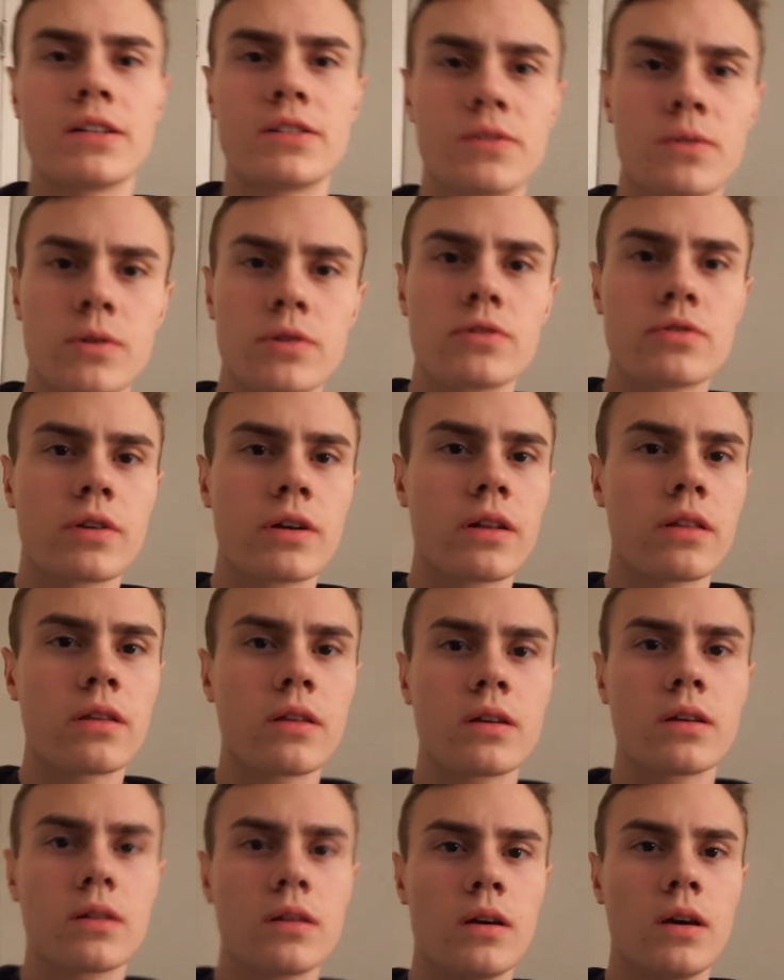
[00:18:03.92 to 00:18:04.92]
stores or
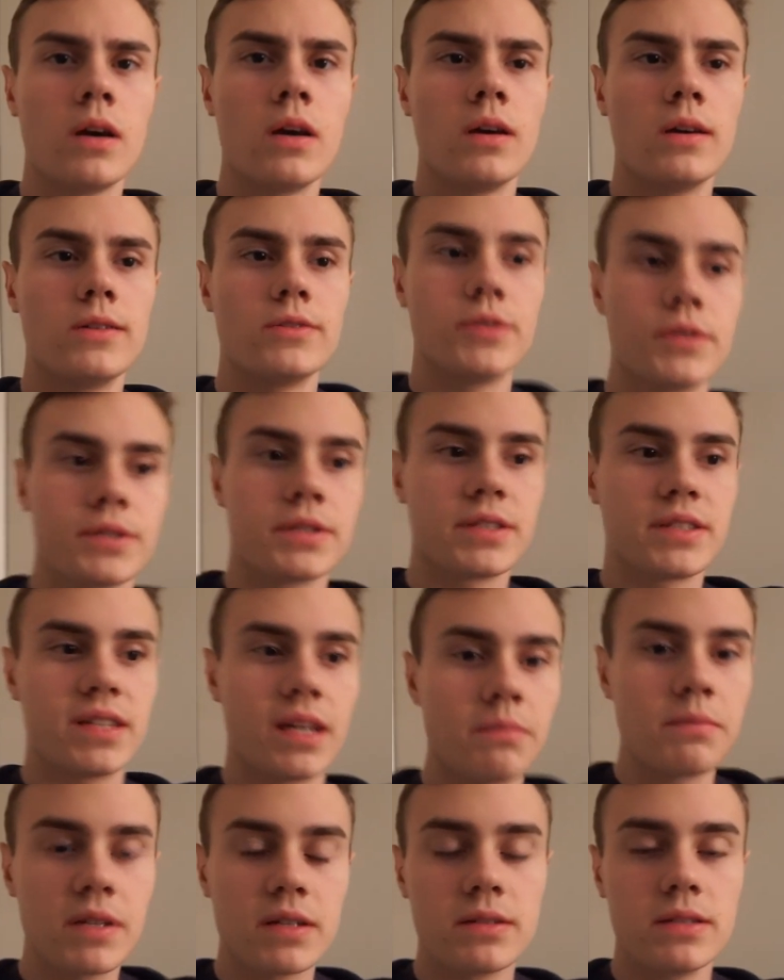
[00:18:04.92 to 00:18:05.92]
anything, just
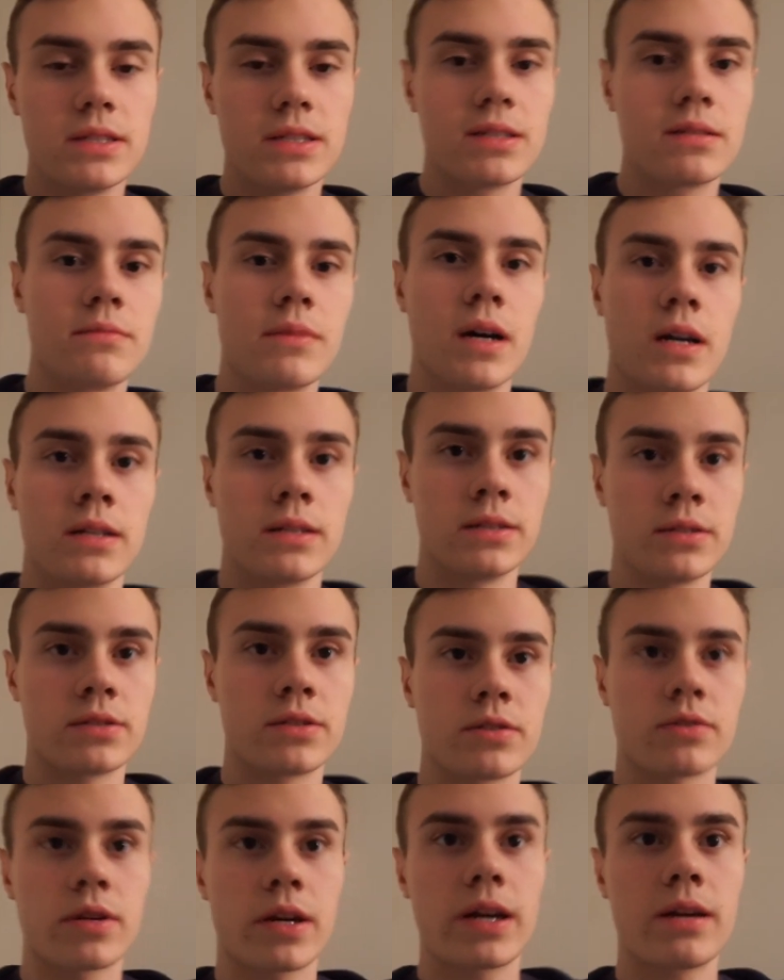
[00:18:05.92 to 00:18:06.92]
send me a DM on
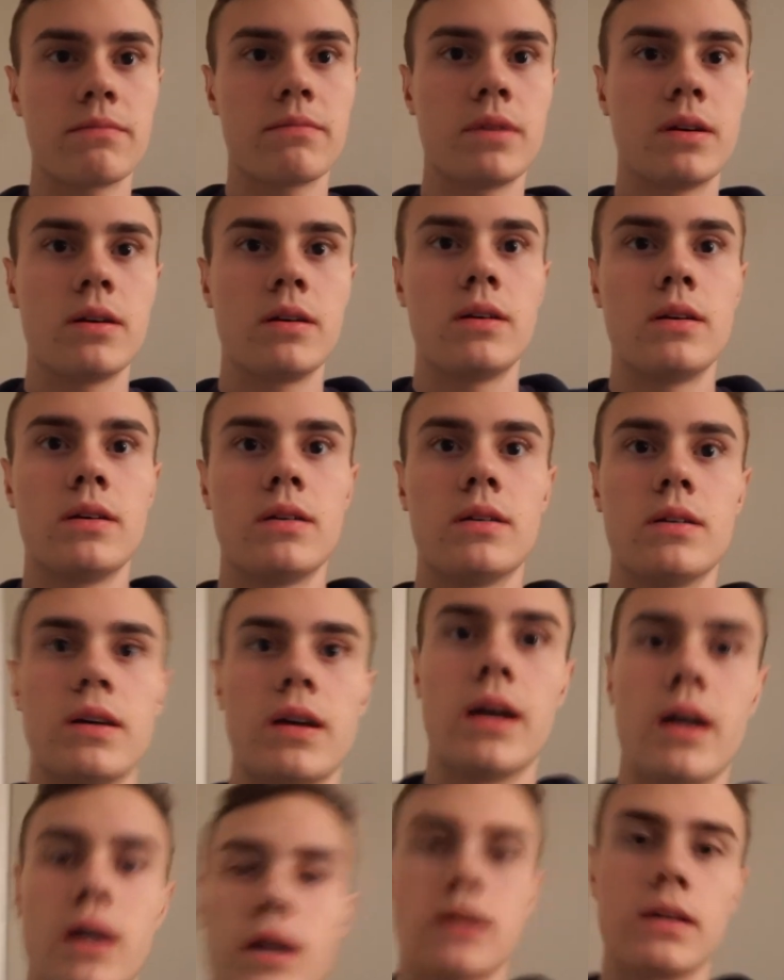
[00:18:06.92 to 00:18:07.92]
Instagram.
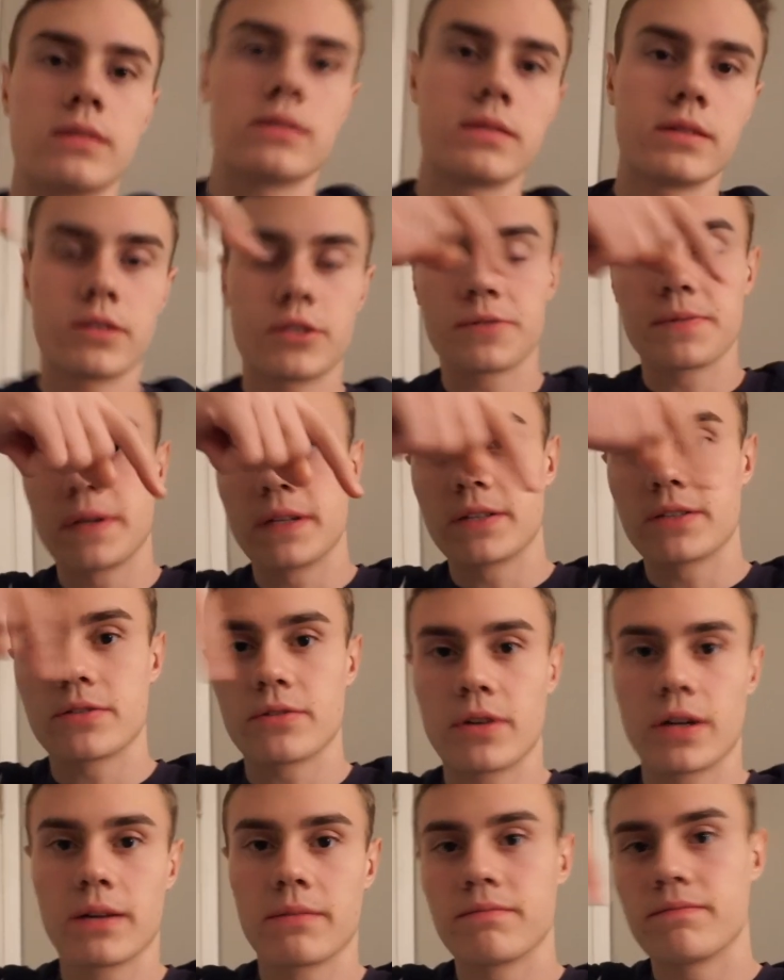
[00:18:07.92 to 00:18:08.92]
Uh, here's my
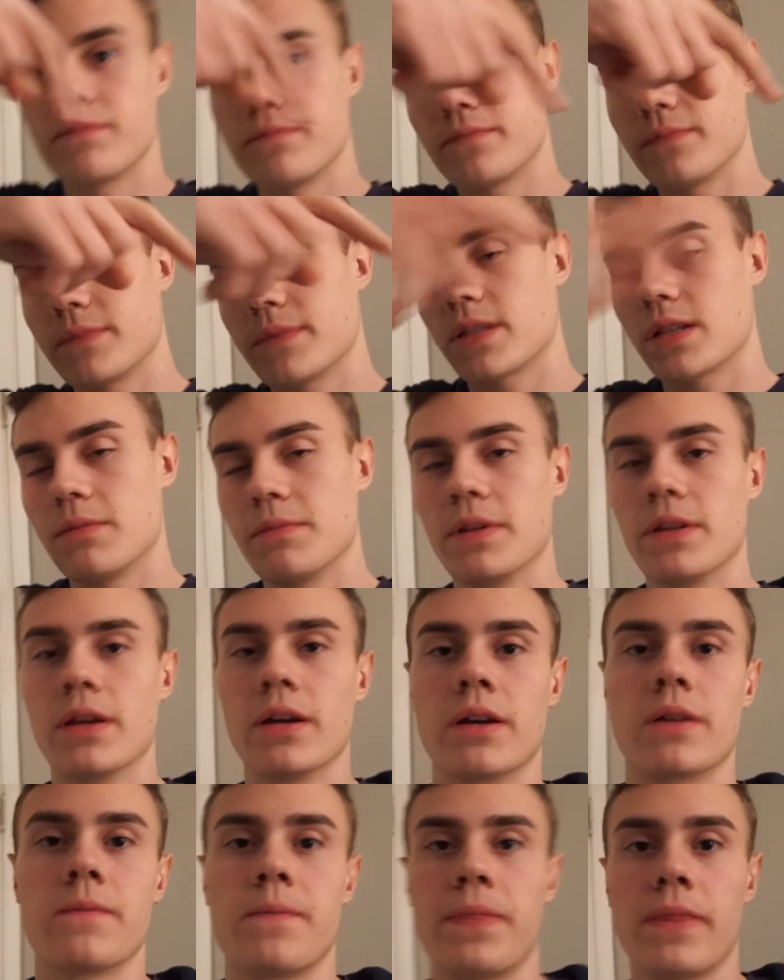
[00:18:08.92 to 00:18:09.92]
Instagram. It's gonna be
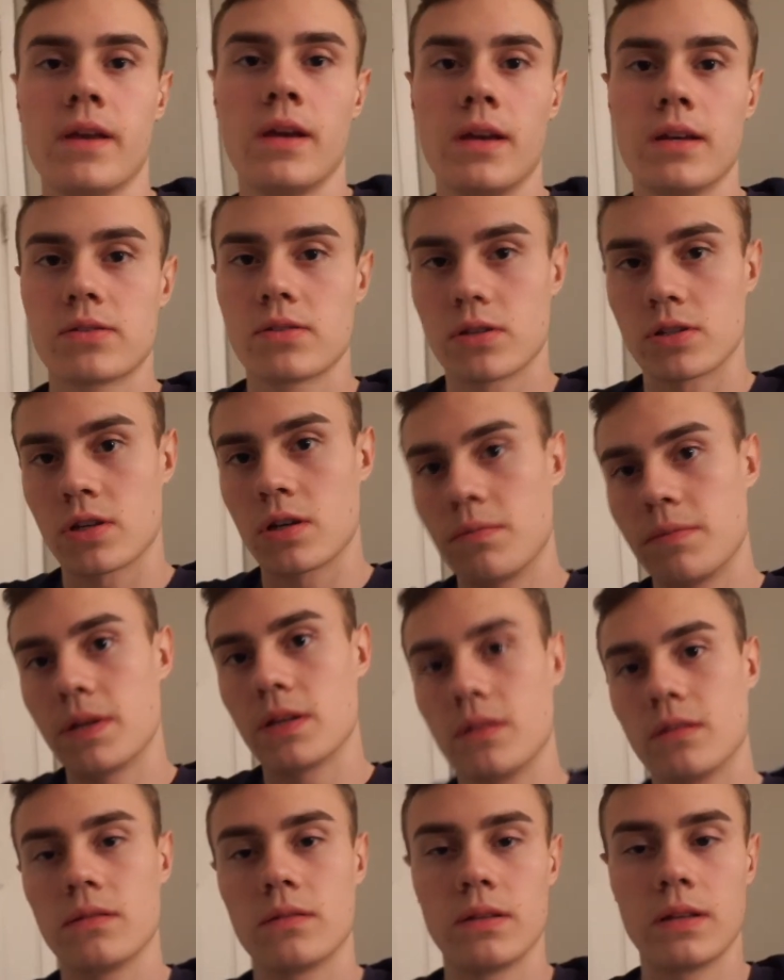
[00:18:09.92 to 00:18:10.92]
there. It's also gonna
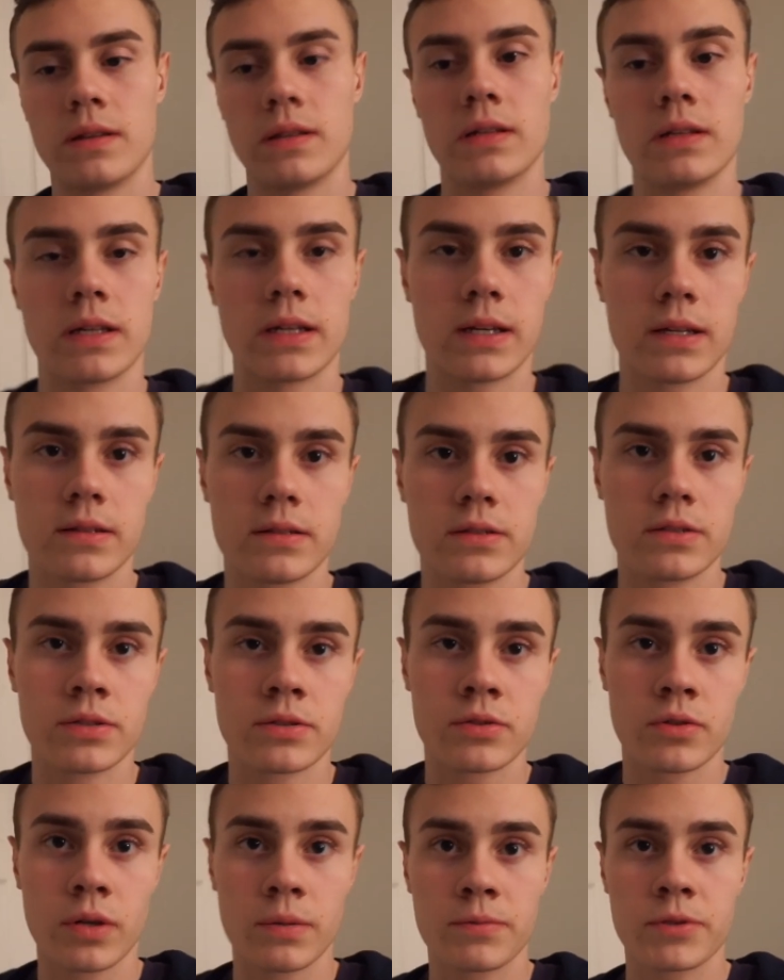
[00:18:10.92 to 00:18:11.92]
be in the link in the
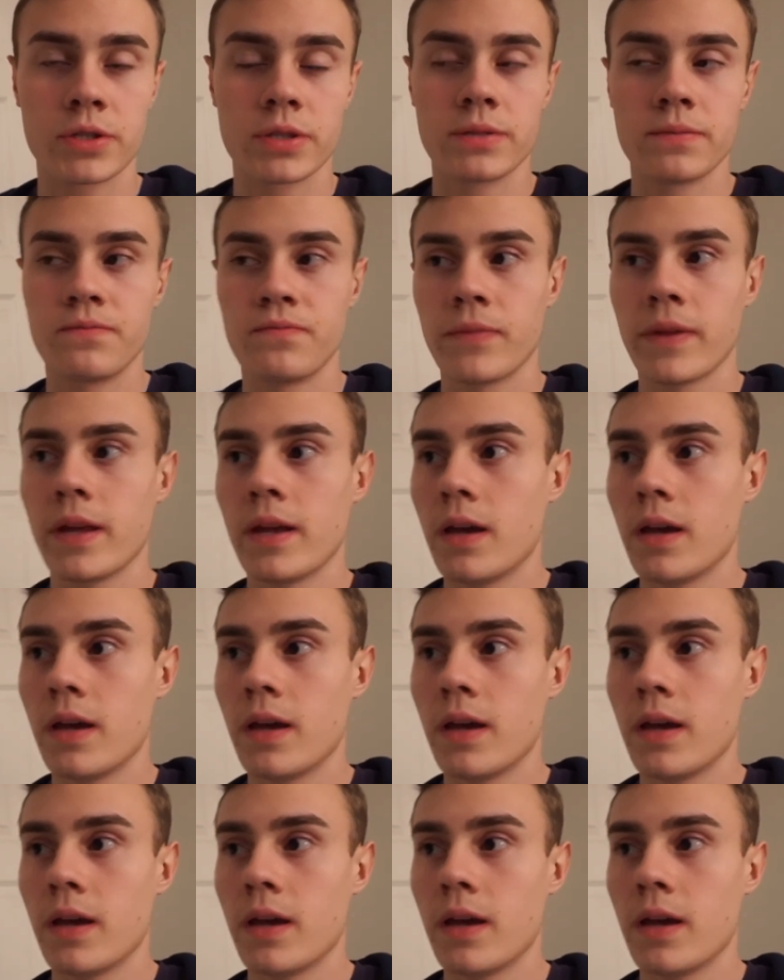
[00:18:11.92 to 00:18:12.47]
description.